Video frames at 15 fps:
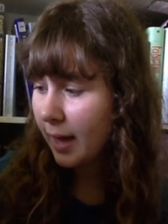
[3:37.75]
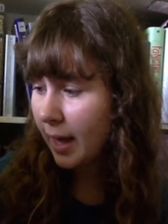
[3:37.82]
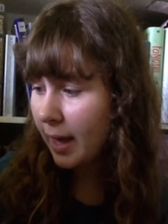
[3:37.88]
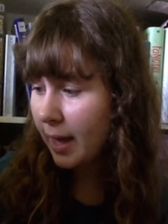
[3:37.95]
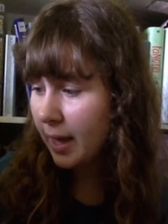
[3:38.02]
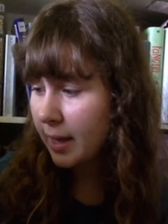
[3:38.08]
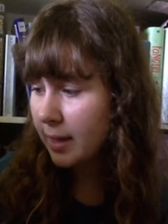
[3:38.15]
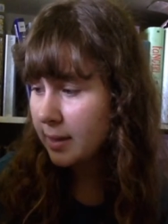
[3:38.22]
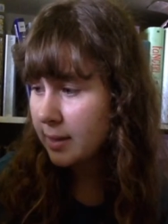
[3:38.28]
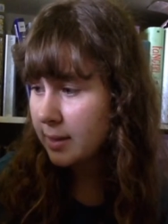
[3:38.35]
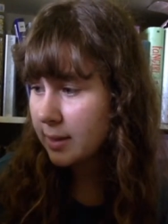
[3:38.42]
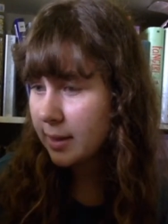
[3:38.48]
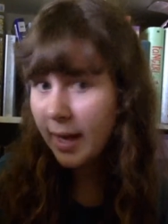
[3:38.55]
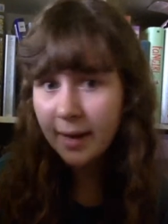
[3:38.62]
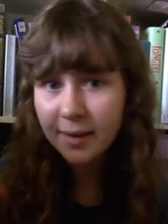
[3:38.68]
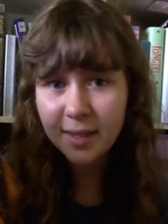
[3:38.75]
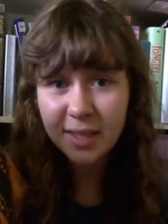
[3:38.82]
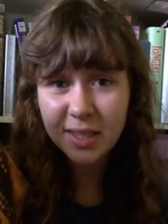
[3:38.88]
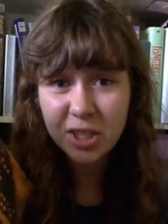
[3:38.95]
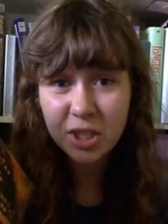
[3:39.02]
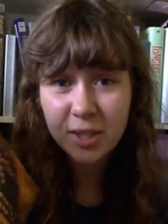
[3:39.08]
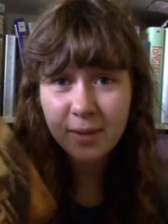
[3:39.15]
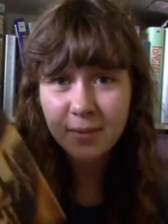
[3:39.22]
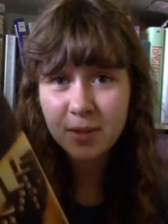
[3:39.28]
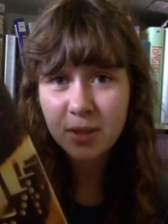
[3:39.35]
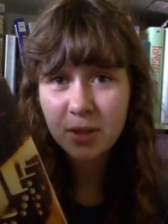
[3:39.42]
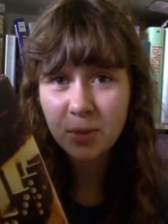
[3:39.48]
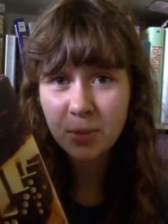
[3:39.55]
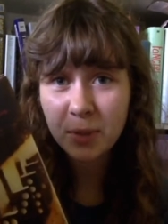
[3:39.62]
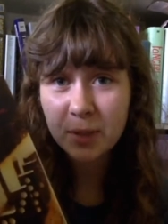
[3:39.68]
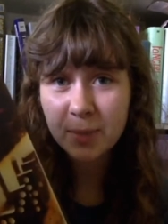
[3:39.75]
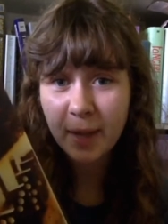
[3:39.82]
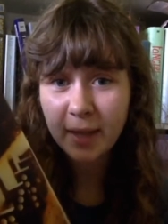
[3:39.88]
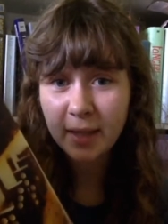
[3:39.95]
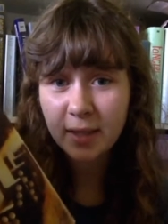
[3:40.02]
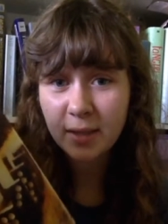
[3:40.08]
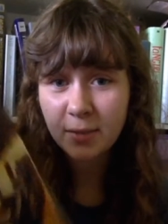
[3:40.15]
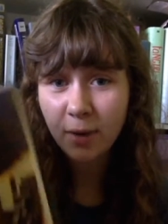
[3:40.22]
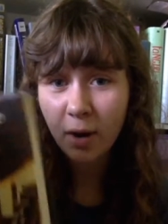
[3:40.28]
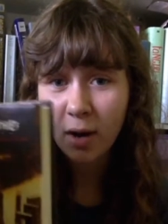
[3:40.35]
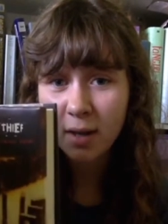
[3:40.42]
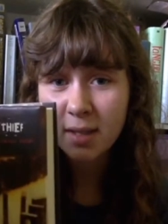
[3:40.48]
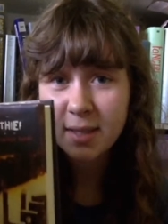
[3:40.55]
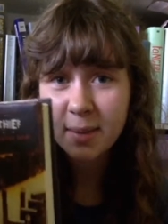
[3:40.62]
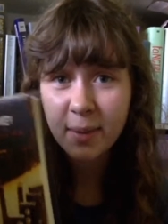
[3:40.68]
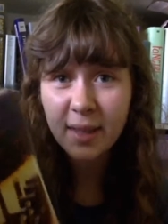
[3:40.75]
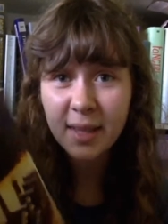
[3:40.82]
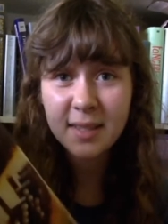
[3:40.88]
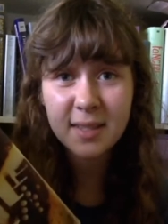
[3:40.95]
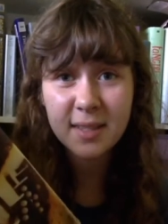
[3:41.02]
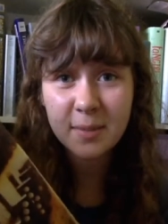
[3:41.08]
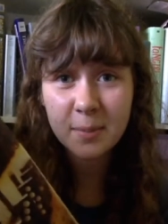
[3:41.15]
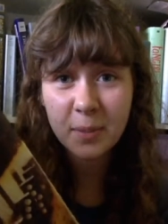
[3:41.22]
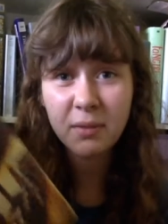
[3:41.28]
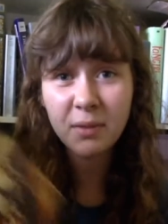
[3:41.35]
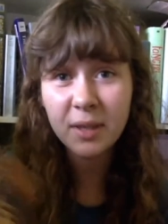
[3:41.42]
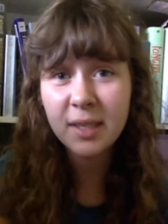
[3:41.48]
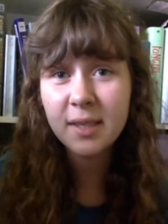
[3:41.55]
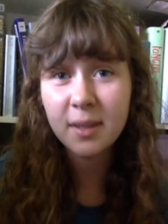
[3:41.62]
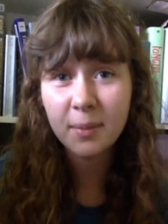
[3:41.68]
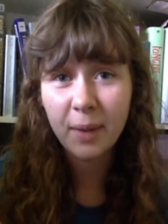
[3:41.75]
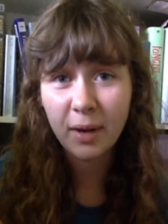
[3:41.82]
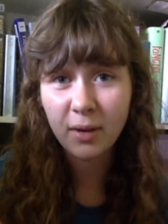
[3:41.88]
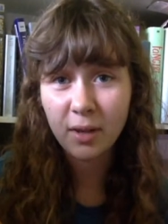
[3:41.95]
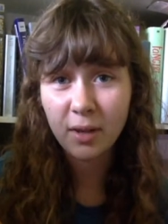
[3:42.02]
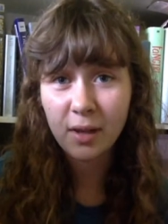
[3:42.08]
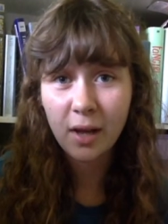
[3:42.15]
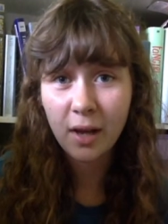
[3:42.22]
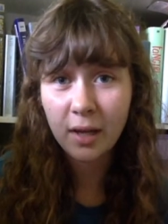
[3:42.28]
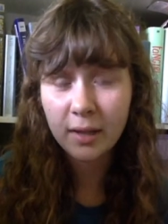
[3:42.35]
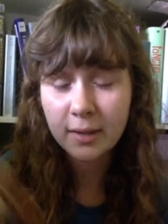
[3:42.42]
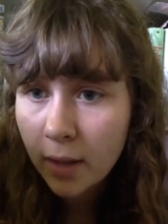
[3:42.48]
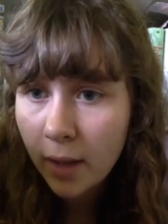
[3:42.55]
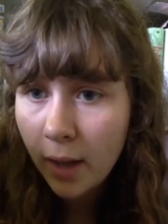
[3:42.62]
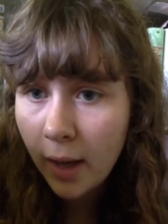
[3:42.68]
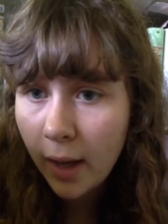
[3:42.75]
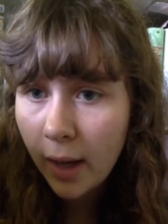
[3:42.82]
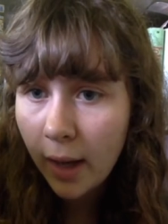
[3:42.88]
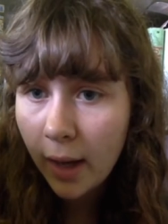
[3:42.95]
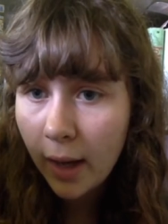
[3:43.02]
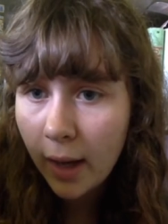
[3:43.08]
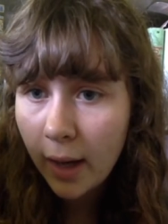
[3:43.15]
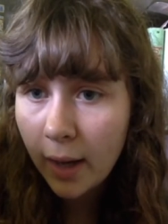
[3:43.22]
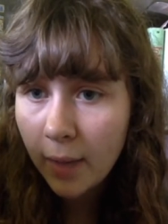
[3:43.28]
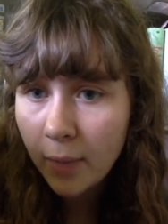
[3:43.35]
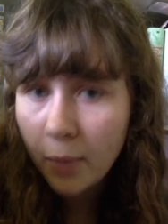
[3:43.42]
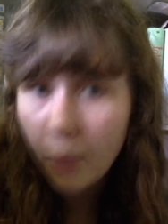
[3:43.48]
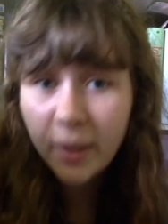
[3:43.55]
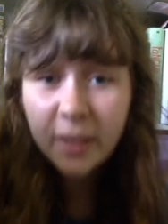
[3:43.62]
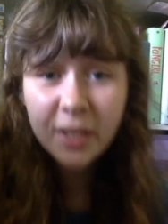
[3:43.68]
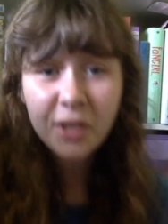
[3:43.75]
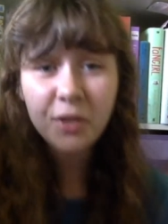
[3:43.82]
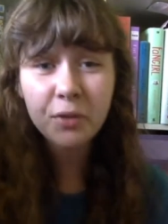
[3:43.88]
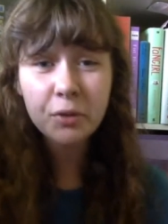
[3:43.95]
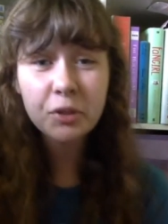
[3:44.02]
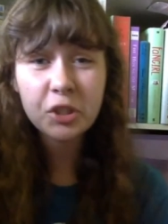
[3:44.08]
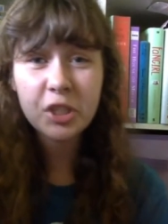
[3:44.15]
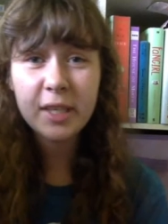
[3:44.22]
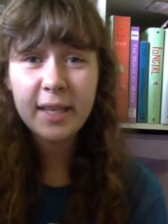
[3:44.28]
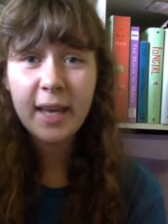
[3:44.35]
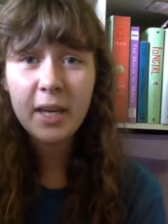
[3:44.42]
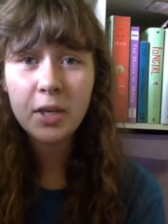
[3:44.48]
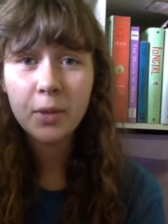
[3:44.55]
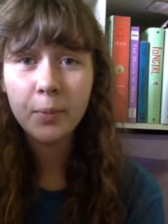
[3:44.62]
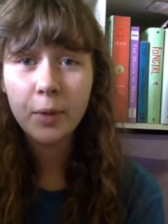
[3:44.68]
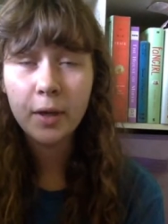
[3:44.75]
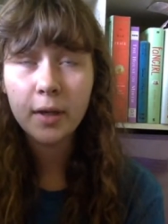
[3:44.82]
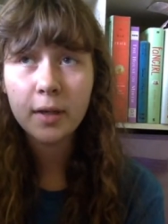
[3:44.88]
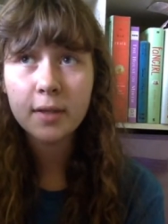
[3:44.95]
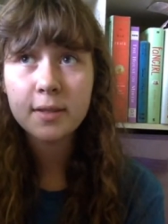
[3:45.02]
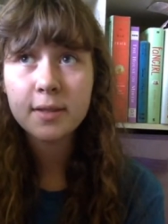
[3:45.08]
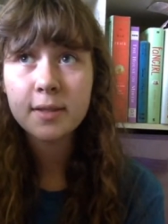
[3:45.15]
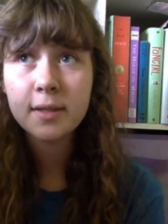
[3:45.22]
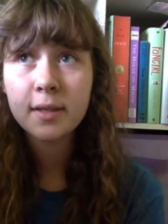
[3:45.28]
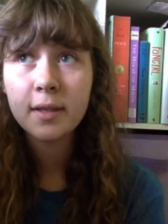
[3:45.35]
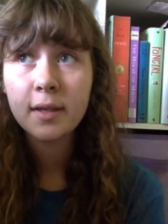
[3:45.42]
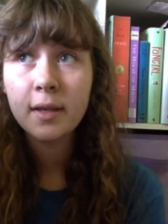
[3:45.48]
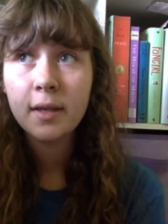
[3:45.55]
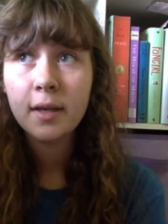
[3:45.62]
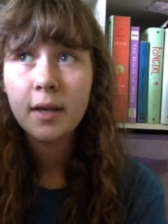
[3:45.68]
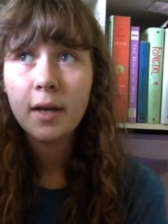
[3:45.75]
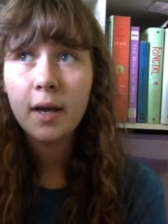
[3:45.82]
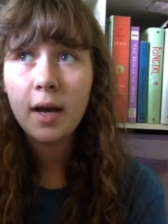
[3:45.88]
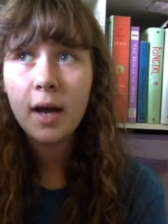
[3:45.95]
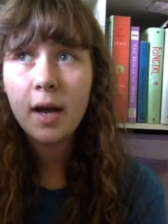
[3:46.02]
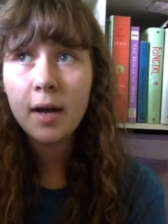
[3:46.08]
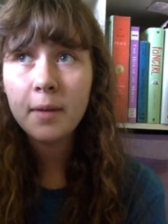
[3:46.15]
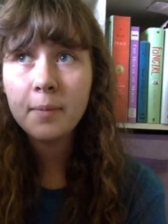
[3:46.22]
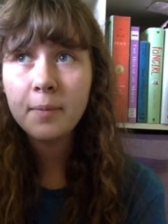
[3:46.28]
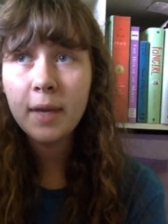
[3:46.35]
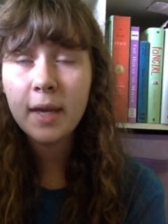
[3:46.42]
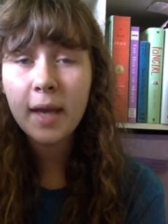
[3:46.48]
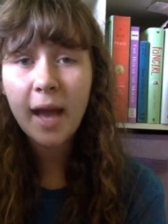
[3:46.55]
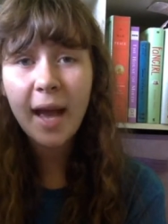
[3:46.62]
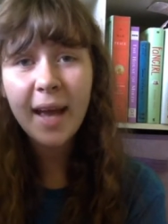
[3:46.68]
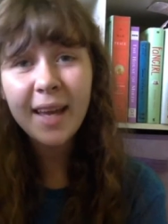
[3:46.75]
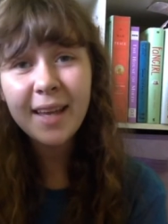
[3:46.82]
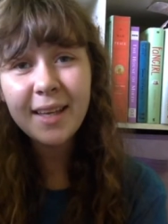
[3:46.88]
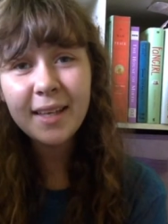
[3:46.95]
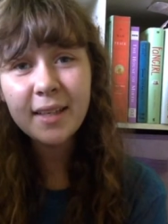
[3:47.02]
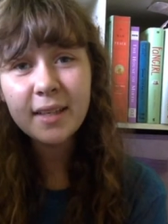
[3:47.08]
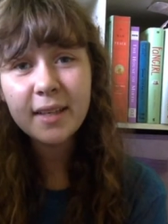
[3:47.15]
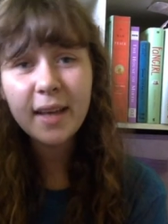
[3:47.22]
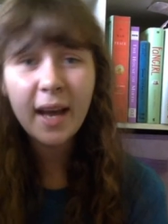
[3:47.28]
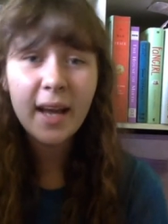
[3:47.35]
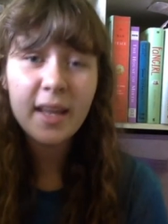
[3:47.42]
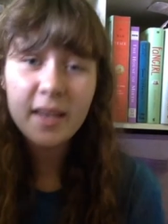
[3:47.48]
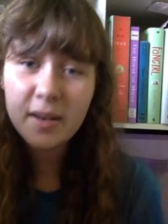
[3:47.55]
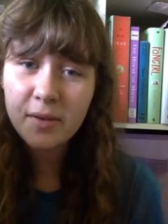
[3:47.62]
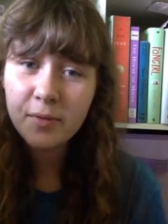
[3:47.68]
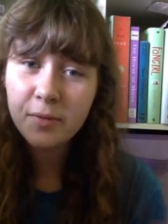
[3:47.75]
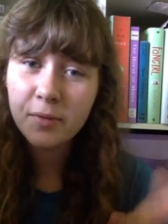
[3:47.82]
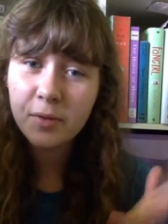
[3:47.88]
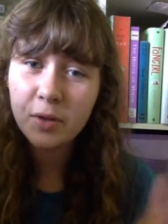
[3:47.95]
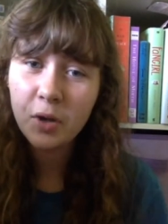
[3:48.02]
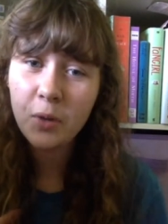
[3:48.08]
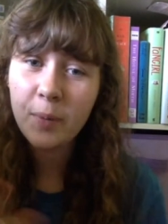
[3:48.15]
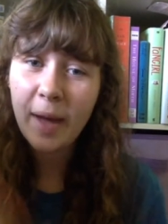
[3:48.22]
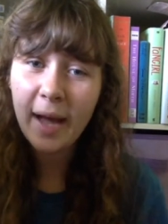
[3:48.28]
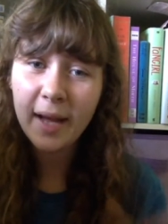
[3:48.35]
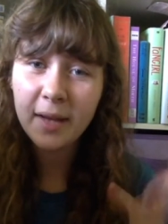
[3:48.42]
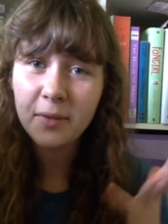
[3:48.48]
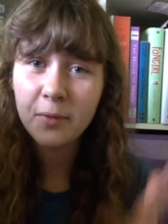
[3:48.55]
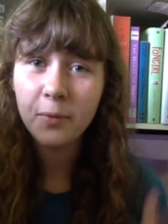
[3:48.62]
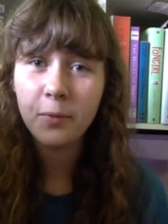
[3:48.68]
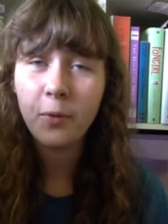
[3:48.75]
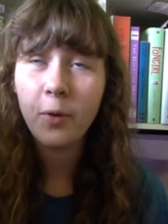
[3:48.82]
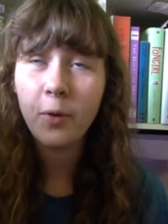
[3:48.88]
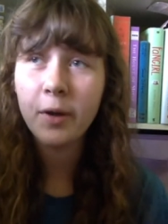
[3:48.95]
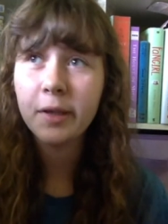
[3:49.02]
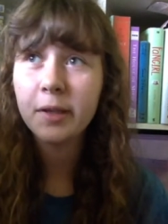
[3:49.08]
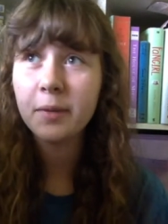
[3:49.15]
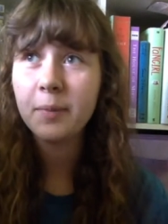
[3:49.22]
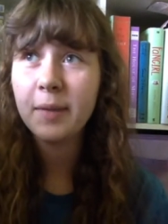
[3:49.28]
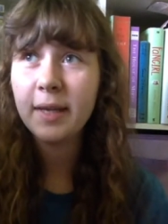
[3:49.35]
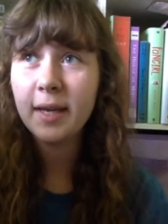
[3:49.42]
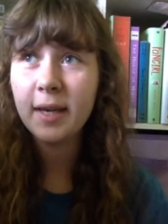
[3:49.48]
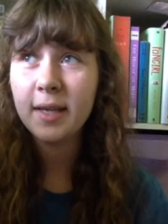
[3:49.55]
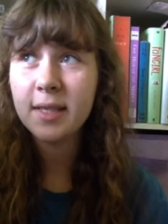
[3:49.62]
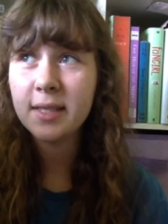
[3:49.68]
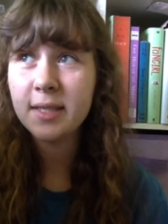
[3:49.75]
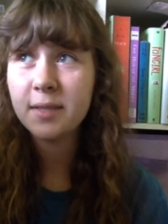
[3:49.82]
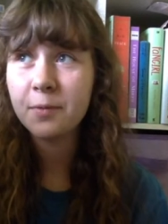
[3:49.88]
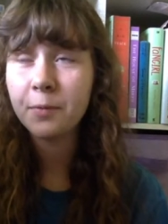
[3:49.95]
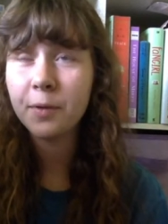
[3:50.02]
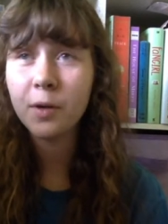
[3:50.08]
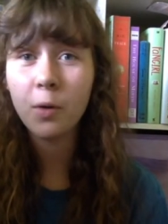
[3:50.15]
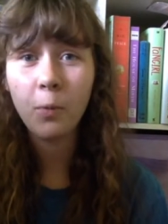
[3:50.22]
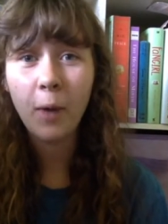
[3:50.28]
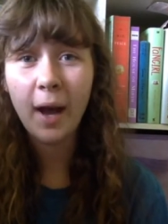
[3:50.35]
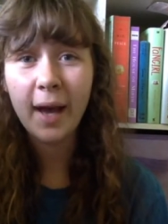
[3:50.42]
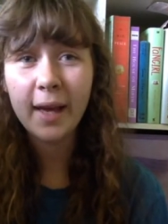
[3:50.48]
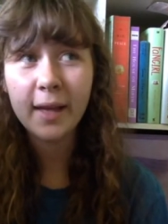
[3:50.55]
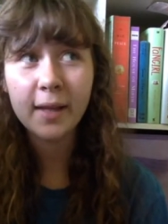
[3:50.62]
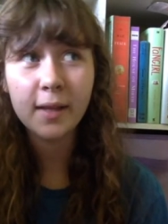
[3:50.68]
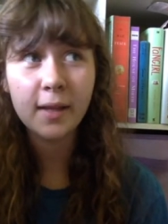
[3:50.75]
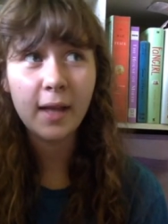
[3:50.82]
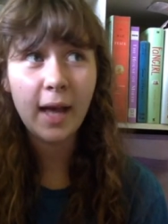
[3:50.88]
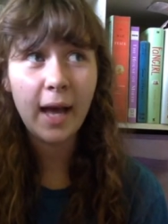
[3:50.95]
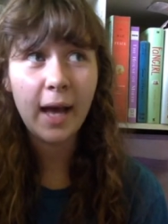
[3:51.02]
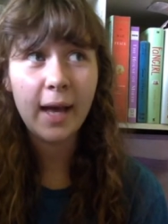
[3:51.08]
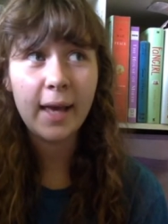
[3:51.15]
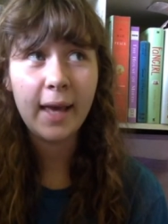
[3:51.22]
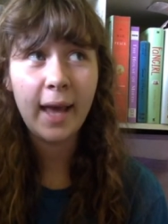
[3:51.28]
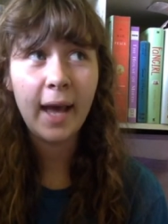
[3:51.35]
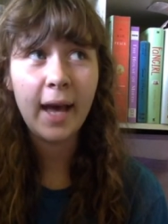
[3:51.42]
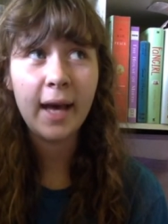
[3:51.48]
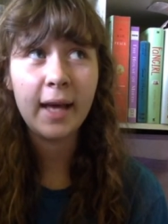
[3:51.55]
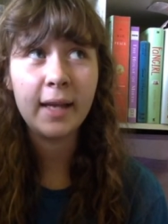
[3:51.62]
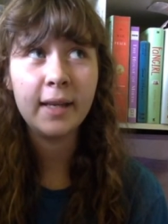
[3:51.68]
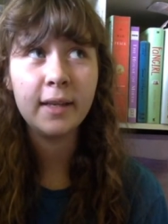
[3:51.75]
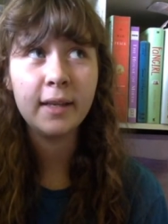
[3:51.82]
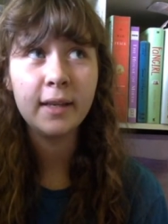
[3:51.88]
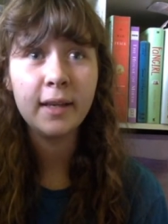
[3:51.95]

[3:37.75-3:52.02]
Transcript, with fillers: And yeah, I think it just gives a new perspective on something that's been written about a lot. Um, where do you usually get your books? Um, I kind of go back and forth because for a while I had